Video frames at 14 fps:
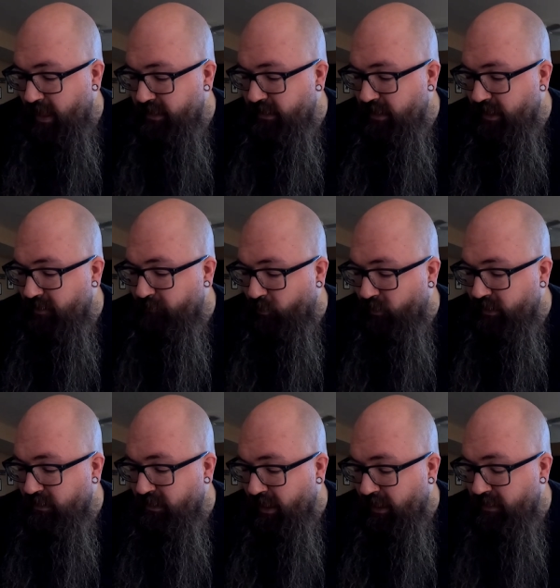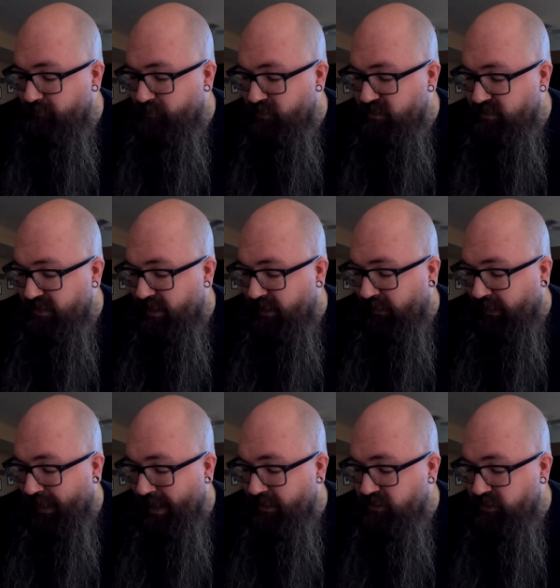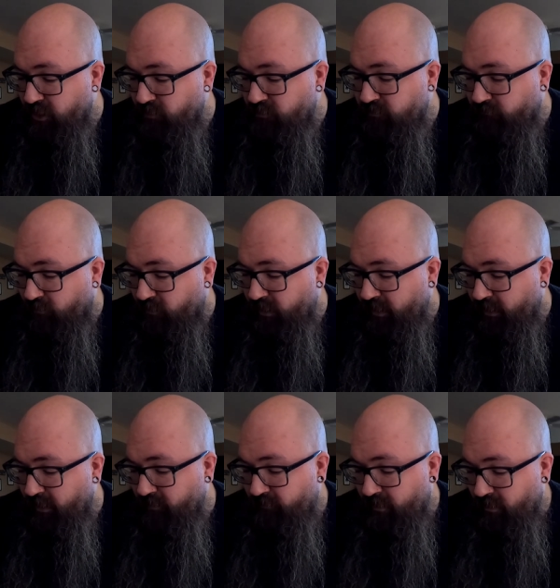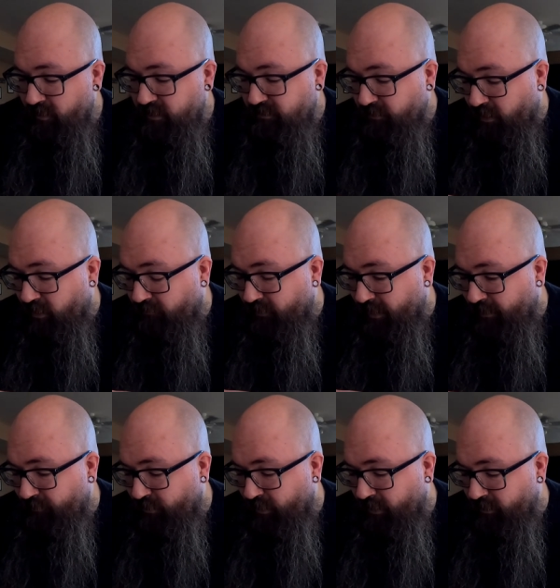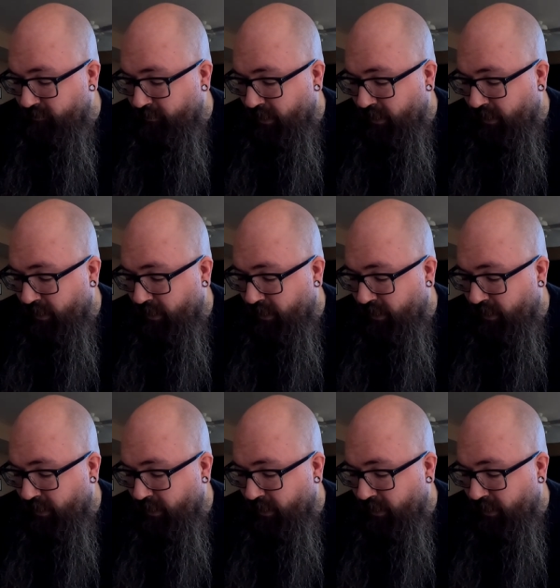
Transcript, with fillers: It is 99.9% percent lactose free at a very small fine print at the